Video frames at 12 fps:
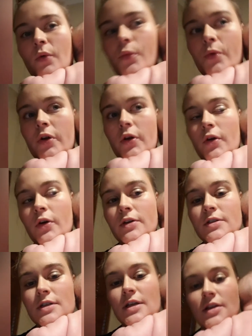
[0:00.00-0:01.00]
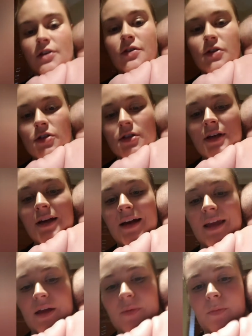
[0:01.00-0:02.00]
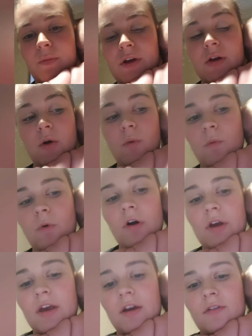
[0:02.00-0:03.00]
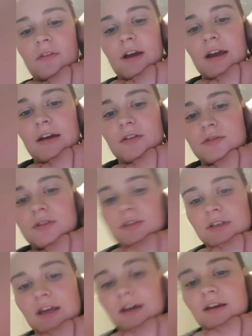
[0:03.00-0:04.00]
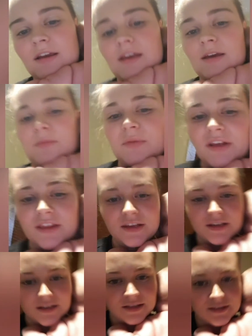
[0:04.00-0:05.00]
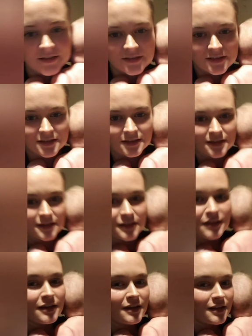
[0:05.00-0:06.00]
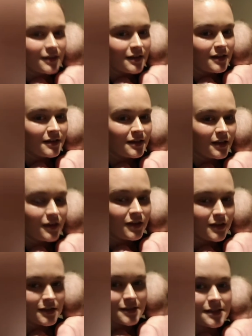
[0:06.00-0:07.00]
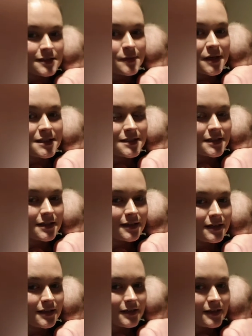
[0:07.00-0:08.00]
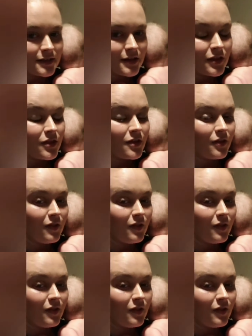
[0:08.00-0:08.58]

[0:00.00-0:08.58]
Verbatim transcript: whatnot. And usually I am walking around carrying him like this. This is basically the